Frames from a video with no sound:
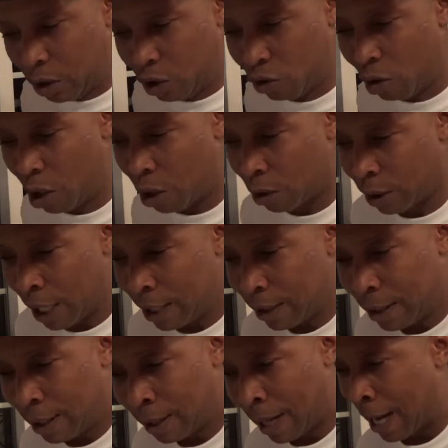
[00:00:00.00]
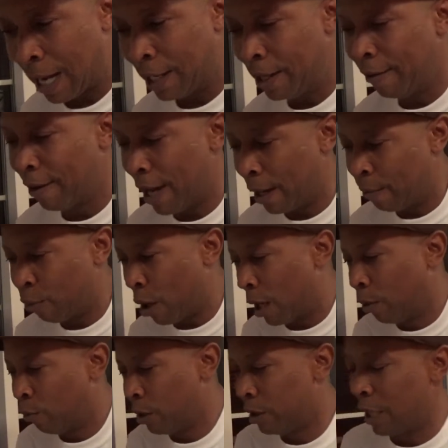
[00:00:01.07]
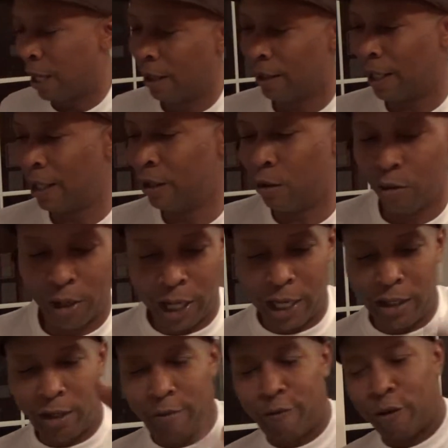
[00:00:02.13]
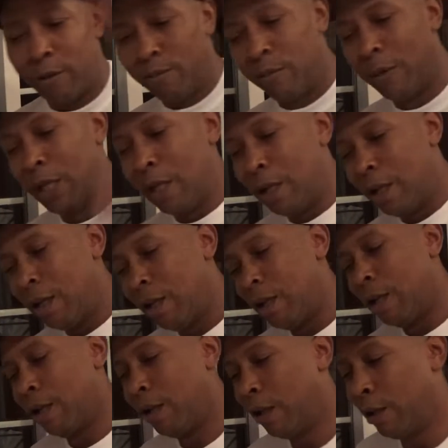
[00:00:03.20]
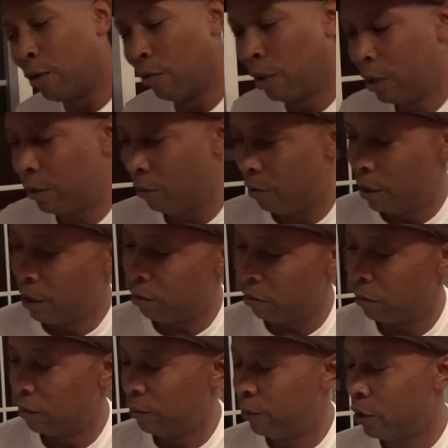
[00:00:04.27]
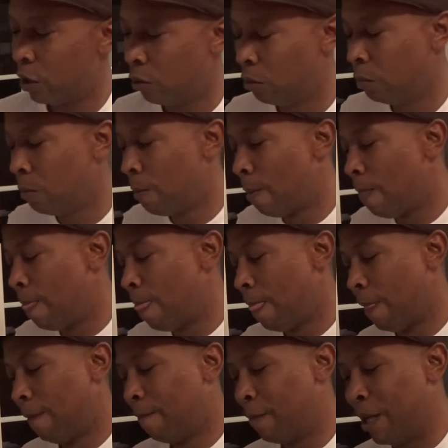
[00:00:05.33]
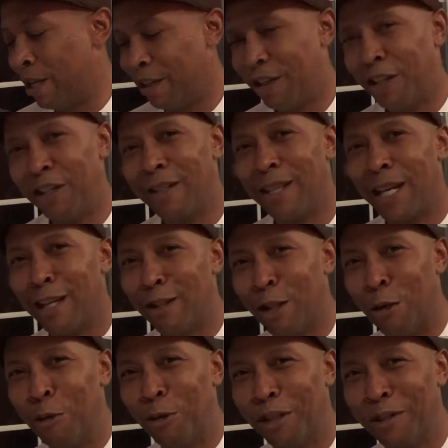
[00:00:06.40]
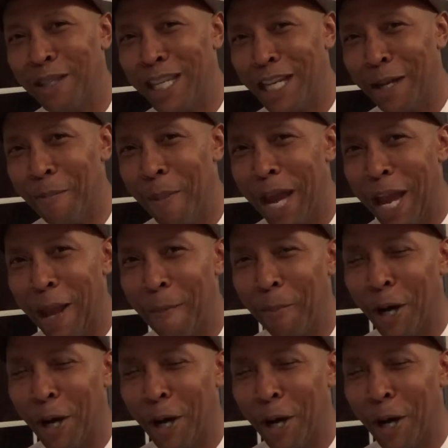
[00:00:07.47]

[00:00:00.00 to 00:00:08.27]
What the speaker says: are strong. I never had a problem with that. I know Angie from little. So she said, dudes need man